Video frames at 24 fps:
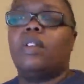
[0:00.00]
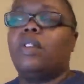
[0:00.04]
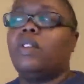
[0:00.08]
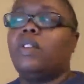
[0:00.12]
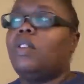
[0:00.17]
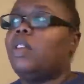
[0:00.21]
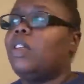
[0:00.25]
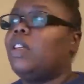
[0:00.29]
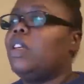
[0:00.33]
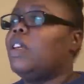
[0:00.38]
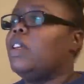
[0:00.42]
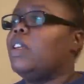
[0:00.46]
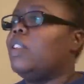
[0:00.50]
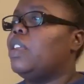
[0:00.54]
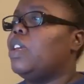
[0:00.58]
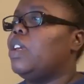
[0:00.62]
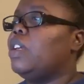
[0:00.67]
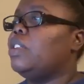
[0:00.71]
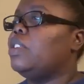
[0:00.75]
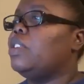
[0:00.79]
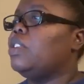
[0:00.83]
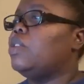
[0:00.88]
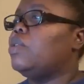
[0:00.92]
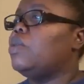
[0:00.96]
to get
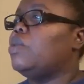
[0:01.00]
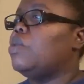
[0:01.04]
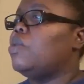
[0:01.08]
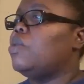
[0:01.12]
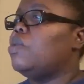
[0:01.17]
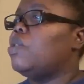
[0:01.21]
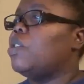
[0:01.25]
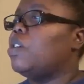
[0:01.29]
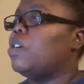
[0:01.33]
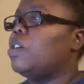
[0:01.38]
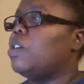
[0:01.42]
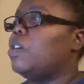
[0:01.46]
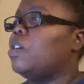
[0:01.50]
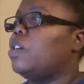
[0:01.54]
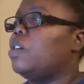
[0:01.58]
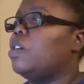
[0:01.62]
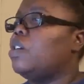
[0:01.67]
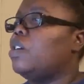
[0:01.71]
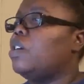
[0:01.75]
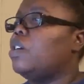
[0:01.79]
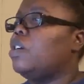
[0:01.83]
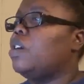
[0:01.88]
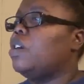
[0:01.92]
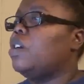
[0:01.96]
things in order.
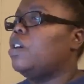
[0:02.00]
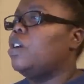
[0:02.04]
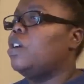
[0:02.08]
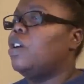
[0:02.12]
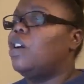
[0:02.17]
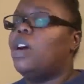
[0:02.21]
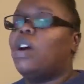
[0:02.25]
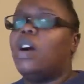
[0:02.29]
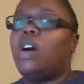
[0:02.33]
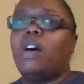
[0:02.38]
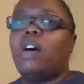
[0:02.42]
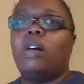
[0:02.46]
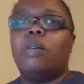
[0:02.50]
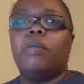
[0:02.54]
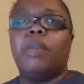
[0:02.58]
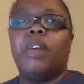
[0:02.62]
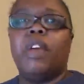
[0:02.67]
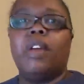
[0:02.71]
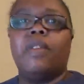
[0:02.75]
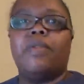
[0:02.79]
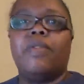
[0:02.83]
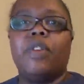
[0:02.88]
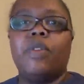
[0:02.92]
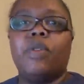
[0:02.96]

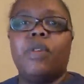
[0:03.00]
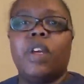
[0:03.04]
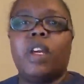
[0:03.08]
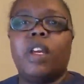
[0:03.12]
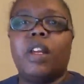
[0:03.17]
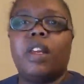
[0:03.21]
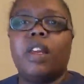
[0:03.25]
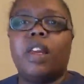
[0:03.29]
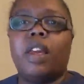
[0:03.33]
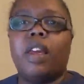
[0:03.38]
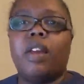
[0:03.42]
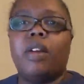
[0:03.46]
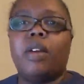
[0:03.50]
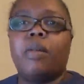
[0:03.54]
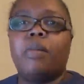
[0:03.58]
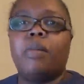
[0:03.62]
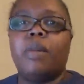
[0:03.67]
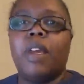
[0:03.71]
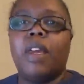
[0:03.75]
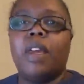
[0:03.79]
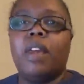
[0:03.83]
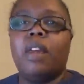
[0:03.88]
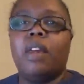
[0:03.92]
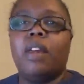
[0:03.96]
If you can hear
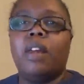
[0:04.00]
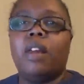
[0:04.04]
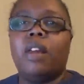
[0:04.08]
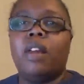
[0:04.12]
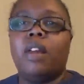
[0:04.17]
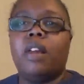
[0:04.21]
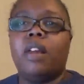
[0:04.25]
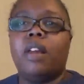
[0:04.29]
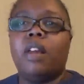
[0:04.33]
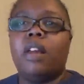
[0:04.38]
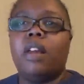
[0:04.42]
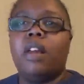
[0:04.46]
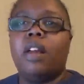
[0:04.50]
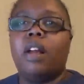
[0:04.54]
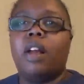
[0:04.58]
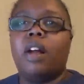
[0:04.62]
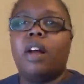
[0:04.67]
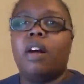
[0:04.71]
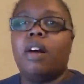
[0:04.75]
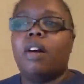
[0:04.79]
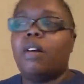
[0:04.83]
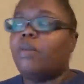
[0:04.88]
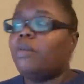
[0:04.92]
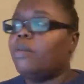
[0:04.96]
me,
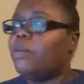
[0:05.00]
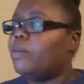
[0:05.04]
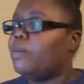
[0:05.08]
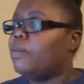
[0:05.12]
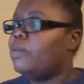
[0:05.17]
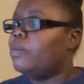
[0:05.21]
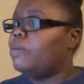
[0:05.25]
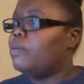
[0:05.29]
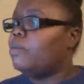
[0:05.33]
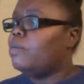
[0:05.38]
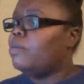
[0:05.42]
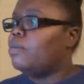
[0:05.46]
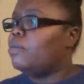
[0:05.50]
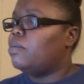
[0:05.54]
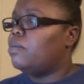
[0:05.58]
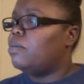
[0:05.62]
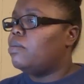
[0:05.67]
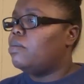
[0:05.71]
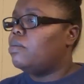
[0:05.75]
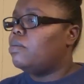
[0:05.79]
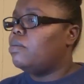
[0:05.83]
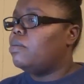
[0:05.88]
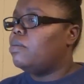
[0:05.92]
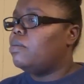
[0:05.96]
um,
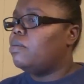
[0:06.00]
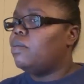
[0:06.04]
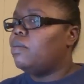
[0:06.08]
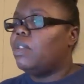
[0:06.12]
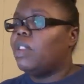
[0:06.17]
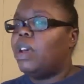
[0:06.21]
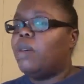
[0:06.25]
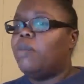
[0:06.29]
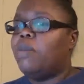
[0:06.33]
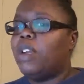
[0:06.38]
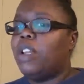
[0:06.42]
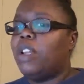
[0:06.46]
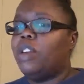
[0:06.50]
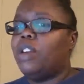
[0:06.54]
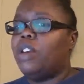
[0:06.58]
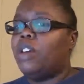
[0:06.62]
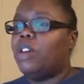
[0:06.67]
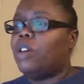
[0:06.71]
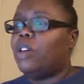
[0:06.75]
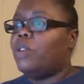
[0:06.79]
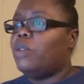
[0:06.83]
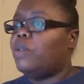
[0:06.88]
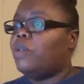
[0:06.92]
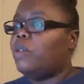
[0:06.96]
let me
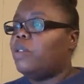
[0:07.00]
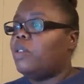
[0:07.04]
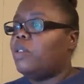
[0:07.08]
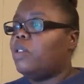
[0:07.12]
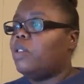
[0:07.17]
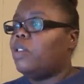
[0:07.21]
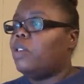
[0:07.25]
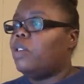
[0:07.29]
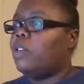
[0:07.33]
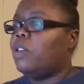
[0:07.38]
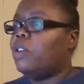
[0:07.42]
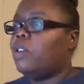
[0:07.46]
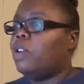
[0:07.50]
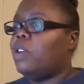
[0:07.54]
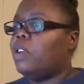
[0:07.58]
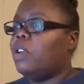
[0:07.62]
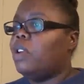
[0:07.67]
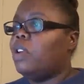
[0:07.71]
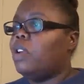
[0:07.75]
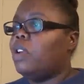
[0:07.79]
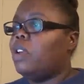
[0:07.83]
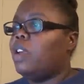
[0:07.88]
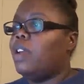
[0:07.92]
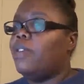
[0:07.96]
know.
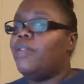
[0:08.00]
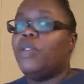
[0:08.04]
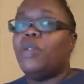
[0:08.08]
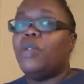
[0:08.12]
If